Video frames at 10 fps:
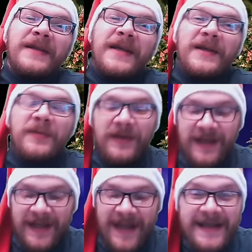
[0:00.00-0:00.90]
Deadpool in
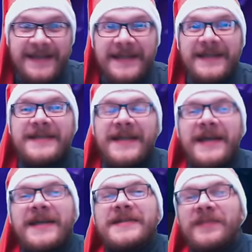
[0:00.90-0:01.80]
like 18
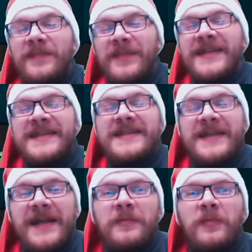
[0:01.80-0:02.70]
seconds. But this is
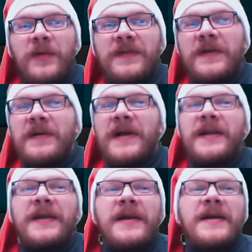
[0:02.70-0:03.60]
again with the
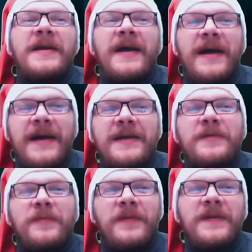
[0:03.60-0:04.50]
Relic
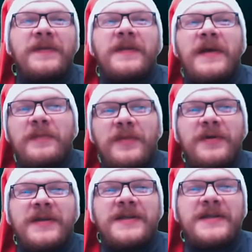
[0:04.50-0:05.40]
and with a
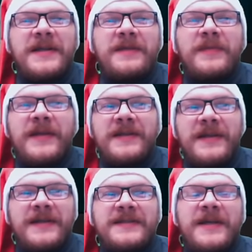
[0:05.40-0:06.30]
mutant team that
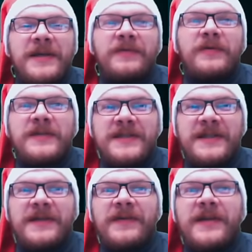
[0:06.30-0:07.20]
does give
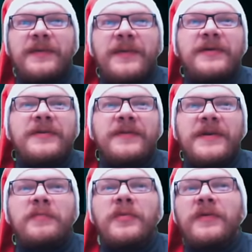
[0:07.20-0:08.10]
significant amount of
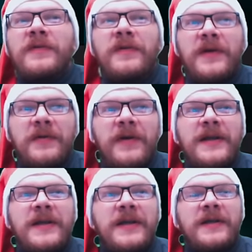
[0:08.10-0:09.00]
improved crit
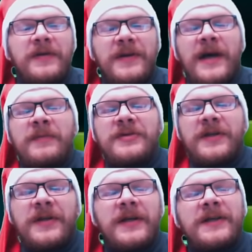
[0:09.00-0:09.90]
rating and crit damage
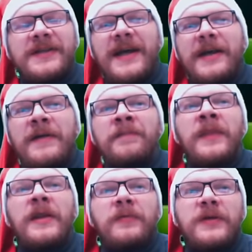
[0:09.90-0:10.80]
rating and attack
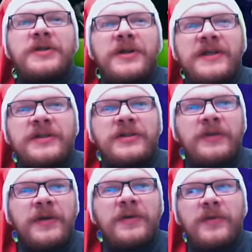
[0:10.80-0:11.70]
which is
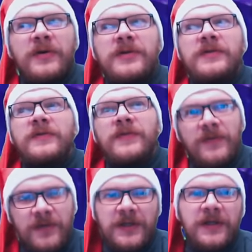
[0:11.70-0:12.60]
super important
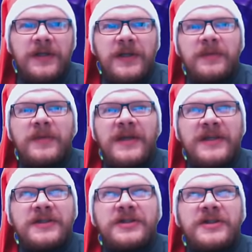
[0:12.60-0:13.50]
for Guillotine
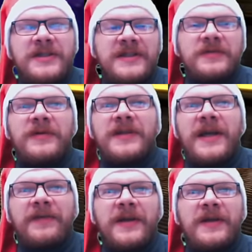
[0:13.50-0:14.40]
because she doesn't really
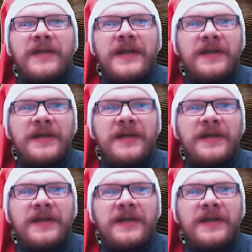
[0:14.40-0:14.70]
have any of that in